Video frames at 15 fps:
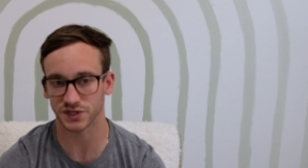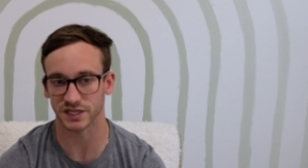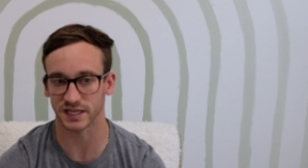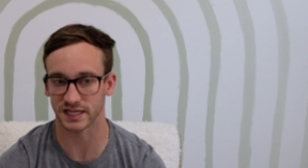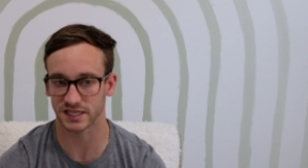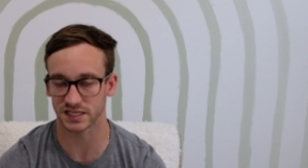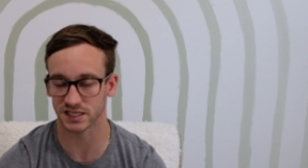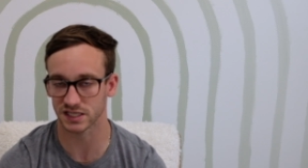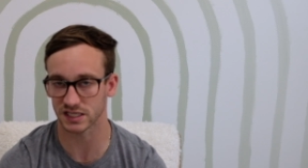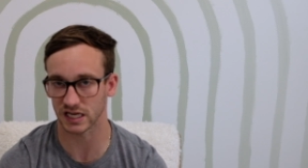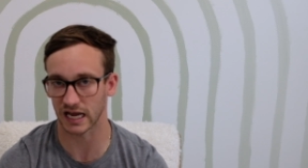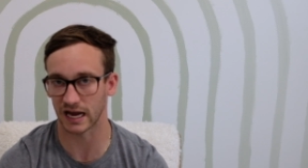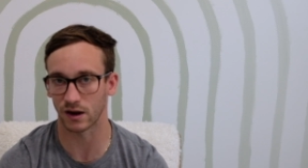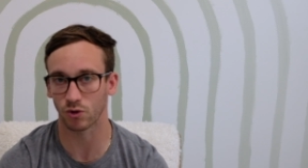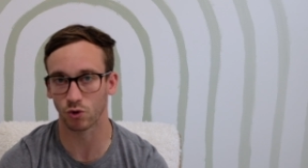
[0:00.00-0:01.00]
and this is
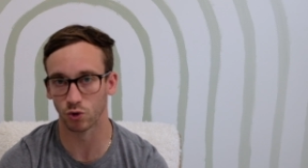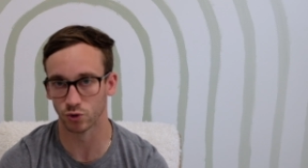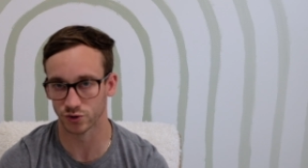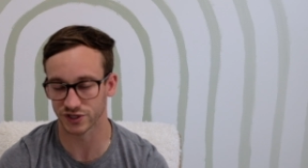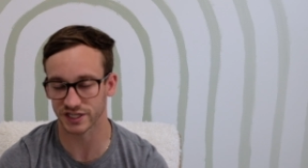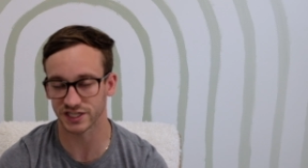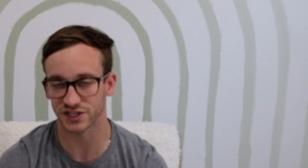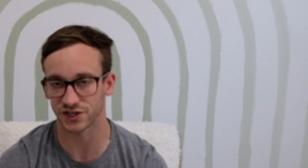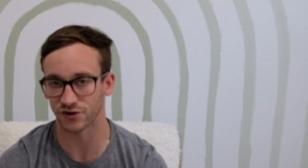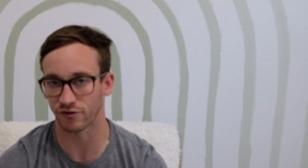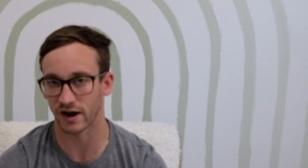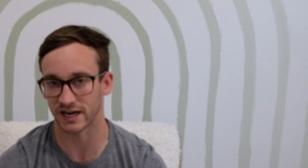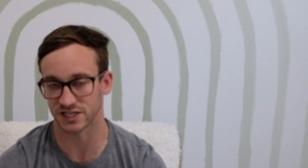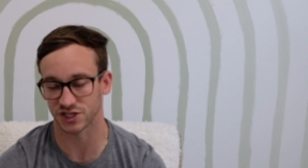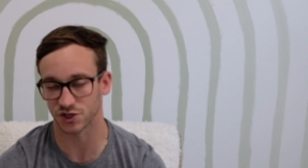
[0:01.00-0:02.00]
how cool season
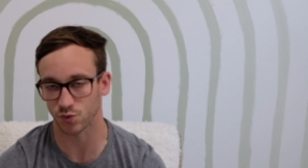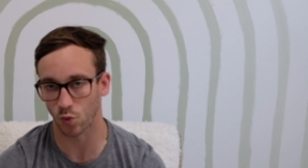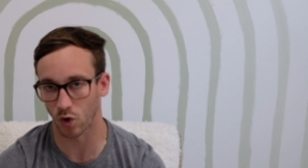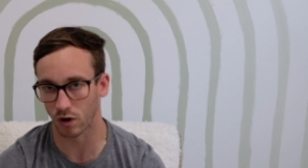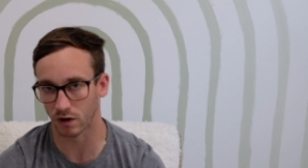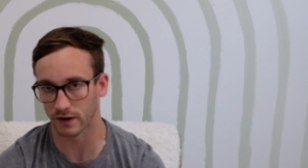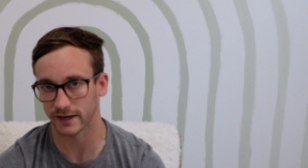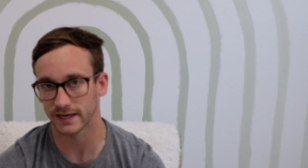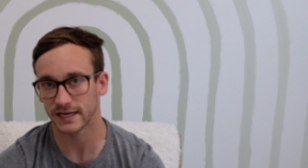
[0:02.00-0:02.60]
grasses work.